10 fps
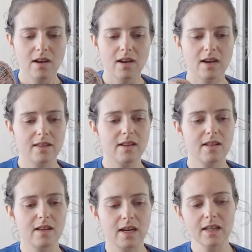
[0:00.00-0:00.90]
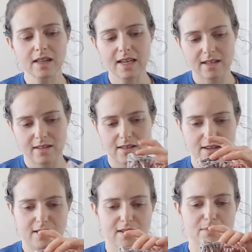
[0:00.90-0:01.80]
And then I liked
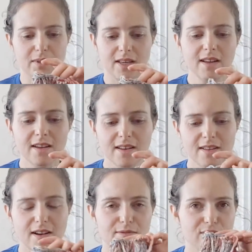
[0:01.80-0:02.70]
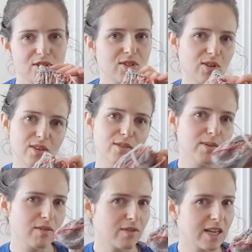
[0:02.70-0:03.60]
this. But then I was just talking to my
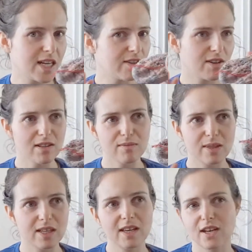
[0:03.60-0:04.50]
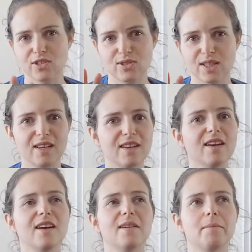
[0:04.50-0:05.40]
friend randomly, casually,
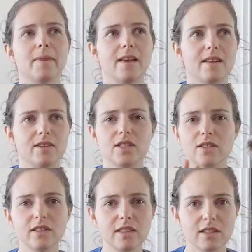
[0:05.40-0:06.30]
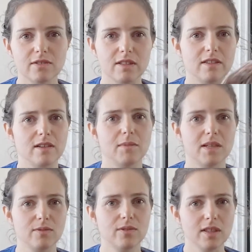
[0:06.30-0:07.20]
and she's not a knitter or anything, but I
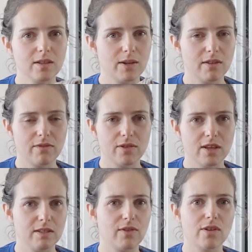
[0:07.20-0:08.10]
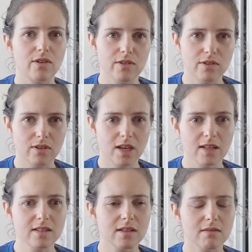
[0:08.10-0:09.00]
do need quite a few things for her and her
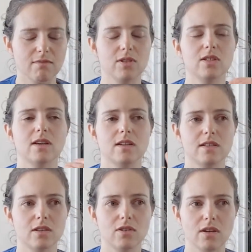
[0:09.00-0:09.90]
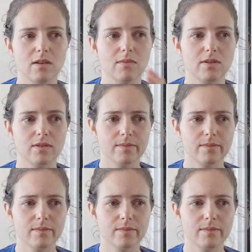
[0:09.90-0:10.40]
kids. And we just kind of started talking about